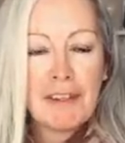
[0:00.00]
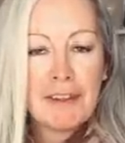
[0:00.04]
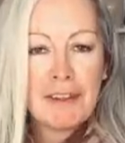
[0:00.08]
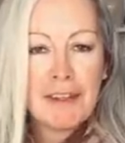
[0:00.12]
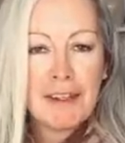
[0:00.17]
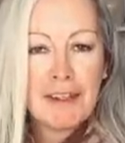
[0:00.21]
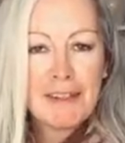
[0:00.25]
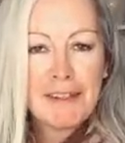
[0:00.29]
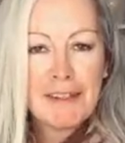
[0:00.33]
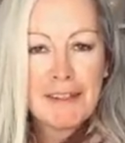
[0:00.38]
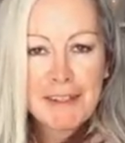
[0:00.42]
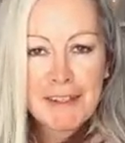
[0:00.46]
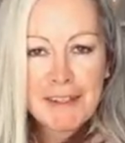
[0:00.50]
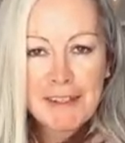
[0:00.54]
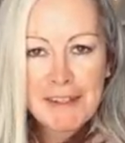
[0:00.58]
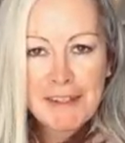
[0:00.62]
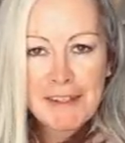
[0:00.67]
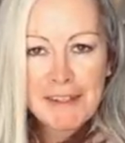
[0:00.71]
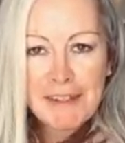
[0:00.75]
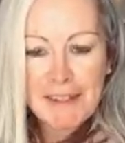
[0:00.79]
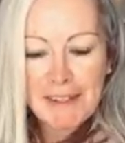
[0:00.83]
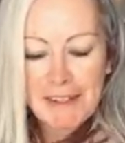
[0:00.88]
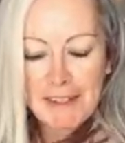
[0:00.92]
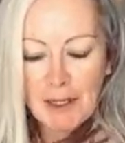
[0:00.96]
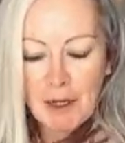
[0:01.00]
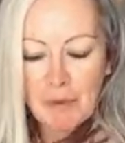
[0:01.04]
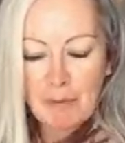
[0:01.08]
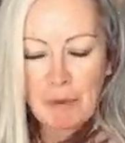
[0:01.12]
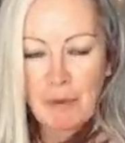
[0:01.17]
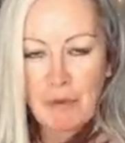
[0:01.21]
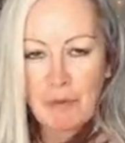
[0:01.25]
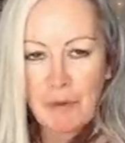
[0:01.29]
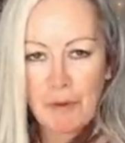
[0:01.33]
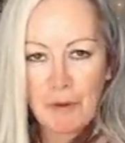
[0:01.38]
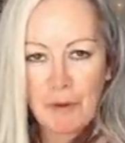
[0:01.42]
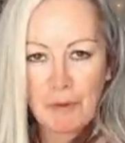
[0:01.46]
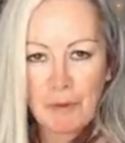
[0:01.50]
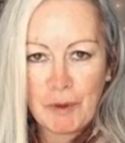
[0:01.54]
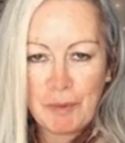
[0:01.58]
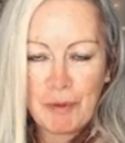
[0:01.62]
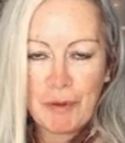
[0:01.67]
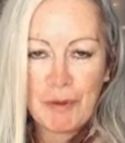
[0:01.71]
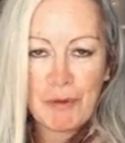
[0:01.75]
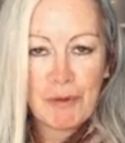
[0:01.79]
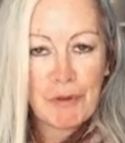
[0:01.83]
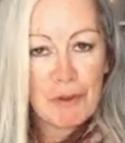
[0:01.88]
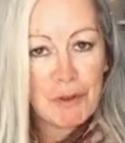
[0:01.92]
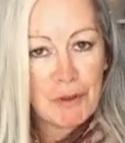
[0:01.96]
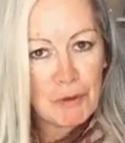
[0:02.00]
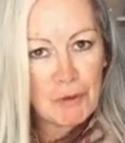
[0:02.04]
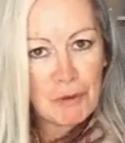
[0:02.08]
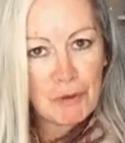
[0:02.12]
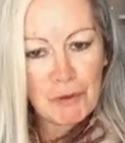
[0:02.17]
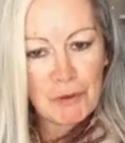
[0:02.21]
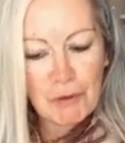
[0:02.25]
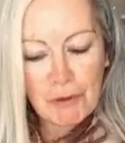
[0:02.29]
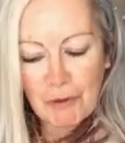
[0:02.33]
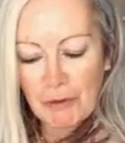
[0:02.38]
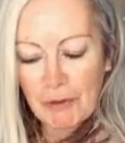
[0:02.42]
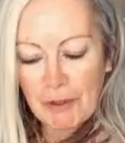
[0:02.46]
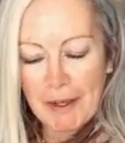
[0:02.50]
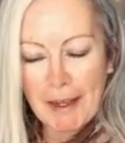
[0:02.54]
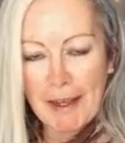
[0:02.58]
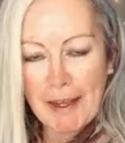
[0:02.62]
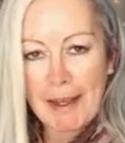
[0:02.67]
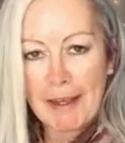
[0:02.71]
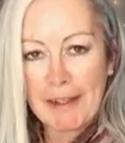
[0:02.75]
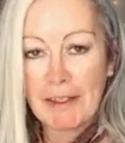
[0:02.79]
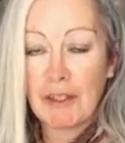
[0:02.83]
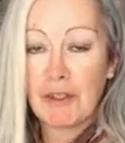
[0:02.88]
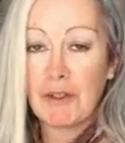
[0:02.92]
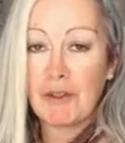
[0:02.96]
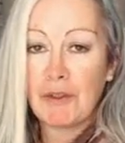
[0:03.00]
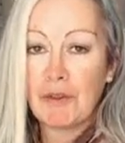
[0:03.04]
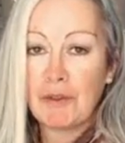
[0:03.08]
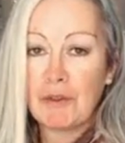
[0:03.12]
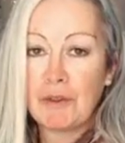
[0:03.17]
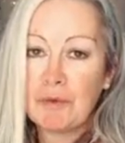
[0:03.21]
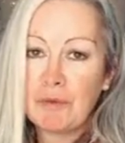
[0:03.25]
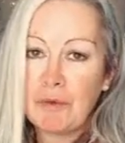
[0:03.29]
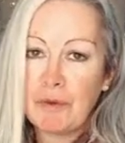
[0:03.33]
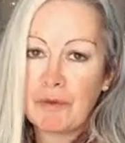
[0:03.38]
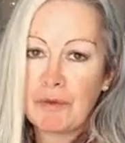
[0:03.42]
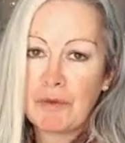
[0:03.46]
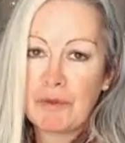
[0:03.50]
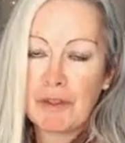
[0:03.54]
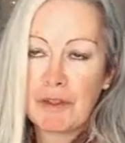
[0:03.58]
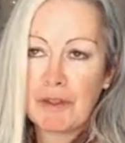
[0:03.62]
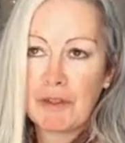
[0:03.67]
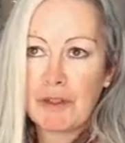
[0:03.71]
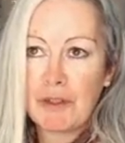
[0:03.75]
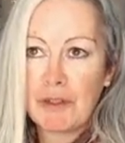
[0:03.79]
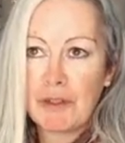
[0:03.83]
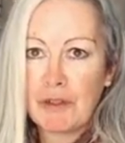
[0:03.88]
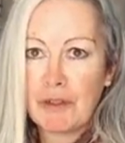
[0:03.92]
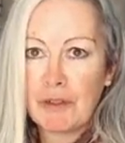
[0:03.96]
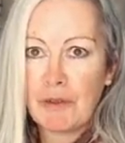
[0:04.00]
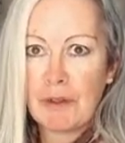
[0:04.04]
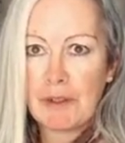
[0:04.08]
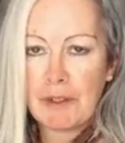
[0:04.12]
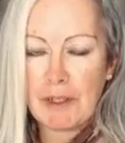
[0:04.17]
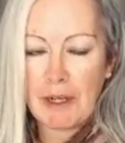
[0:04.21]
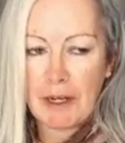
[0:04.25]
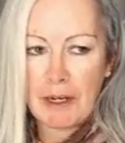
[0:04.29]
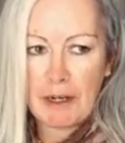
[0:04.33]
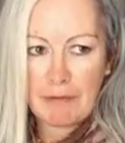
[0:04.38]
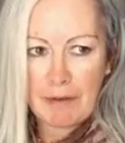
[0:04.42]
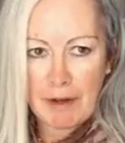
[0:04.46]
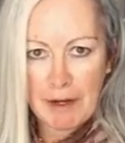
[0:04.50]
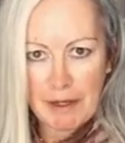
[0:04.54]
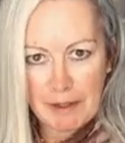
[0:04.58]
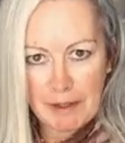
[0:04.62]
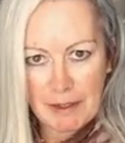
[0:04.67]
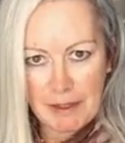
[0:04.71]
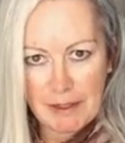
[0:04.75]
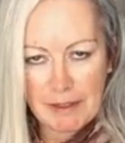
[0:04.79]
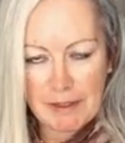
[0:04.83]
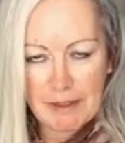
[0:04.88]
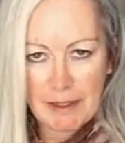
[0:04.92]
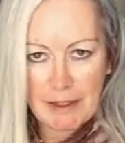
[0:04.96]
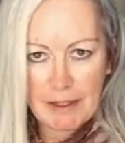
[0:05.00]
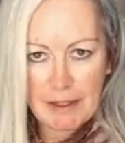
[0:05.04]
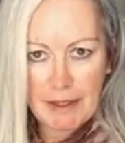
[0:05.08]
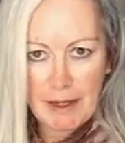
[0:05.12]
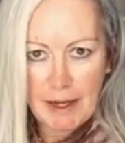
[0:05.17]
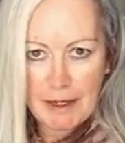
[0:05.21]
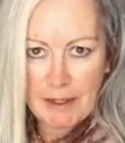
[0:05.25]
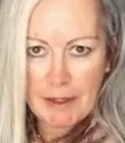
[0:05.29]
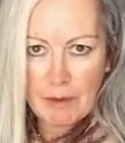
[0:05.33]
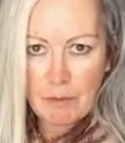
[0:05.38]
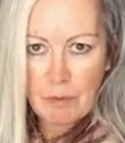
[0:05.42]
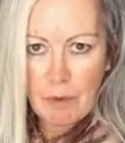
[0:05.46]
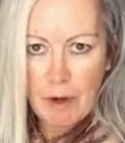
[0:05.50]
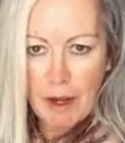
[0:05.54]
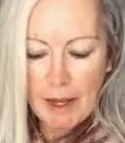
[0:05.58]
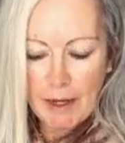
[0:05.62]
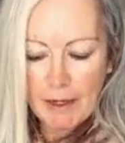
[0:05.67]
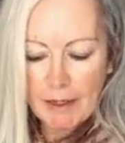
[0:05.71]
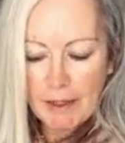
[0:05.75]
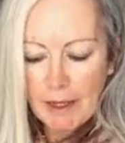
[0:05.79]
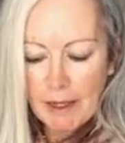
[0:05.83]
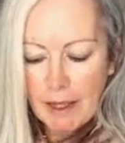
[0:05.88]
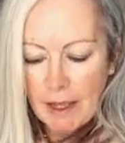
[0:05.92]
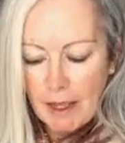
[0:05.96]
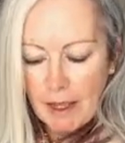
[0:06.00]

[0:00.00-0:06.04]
thing to consider before we put the doors on is, do you want to decorate this in any way?